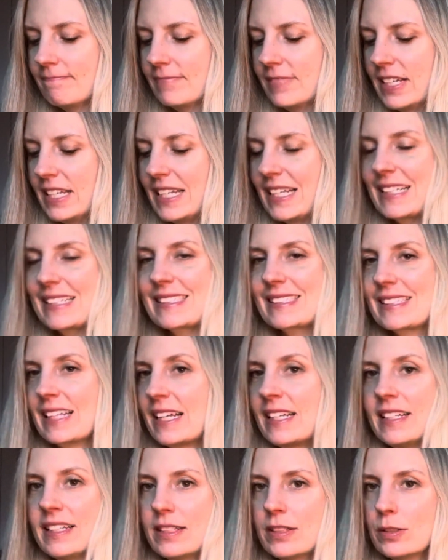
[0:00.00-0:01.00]
an
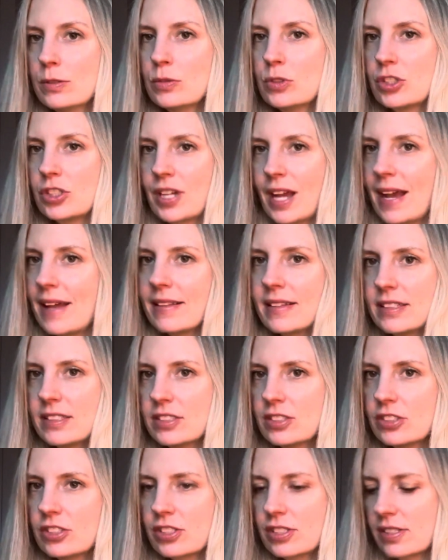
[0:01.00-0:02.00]
exciting new
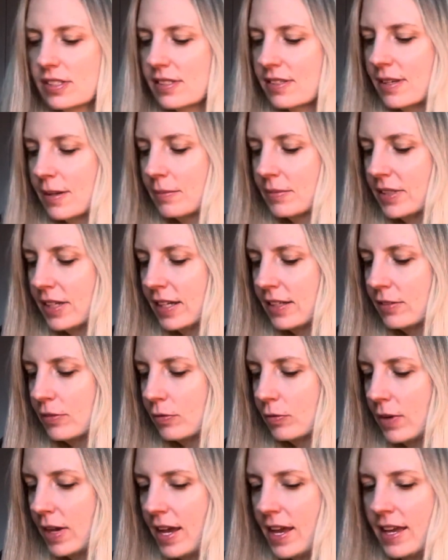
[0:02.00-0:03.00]
challenge in some kind of
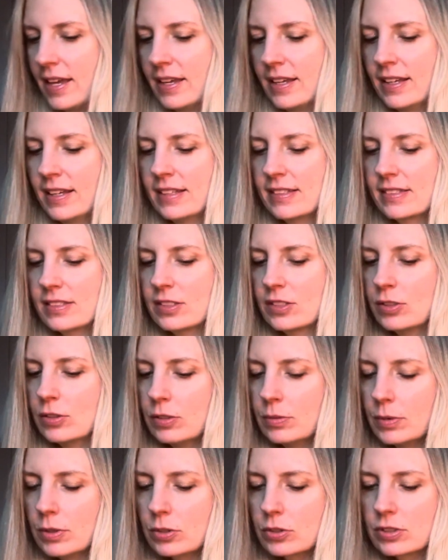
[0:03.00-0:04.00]
way it's a new
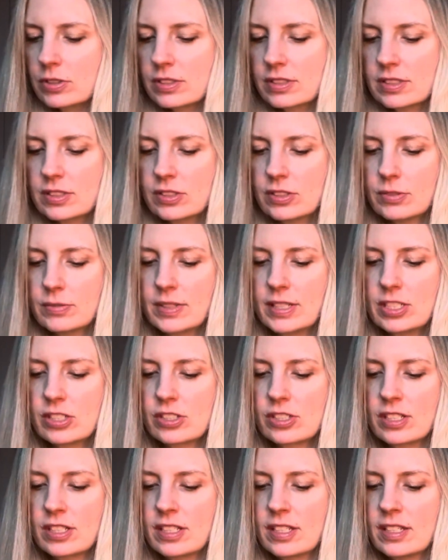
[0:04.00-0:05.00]
emotional
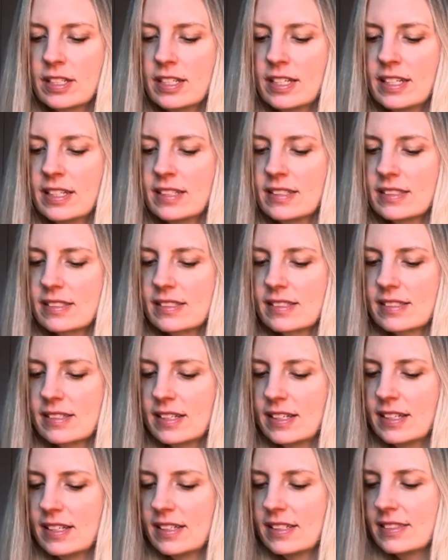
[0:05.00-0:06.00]
situation it's
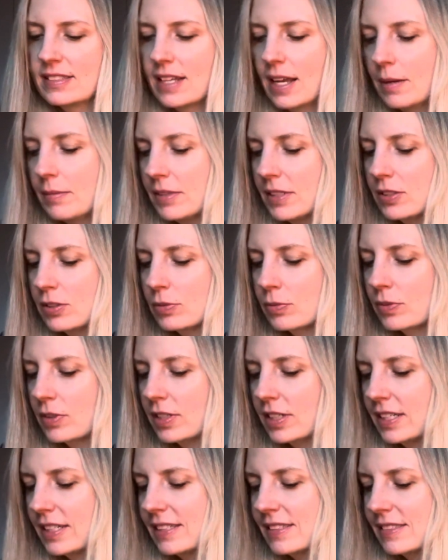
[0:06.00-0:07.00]
time to get to
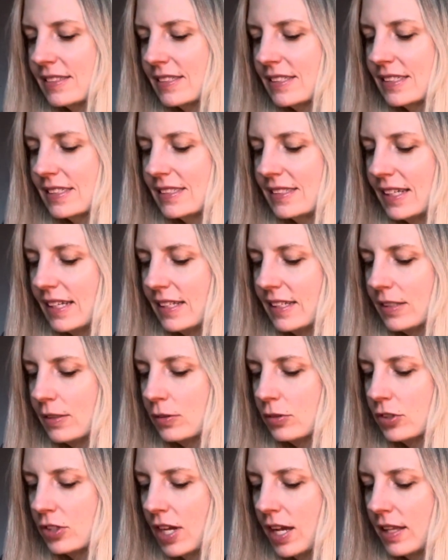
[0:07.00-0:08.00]
work and it's an exciting new
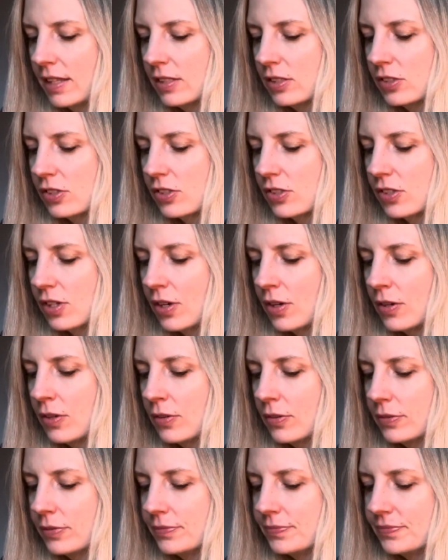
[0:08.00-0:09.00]
challenge so